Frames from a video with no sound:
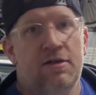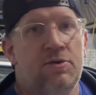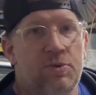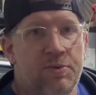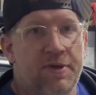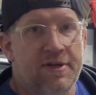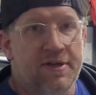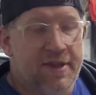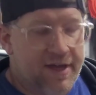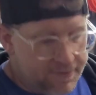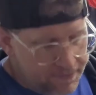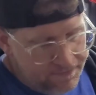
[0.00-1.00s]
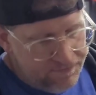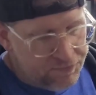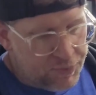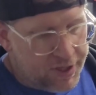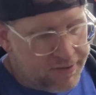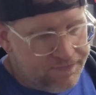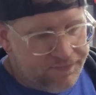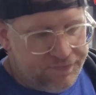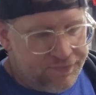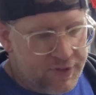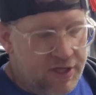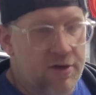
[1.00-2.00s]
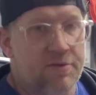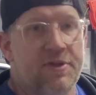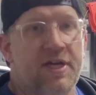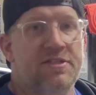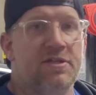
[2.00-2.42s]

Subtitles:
when we get to that. But, that's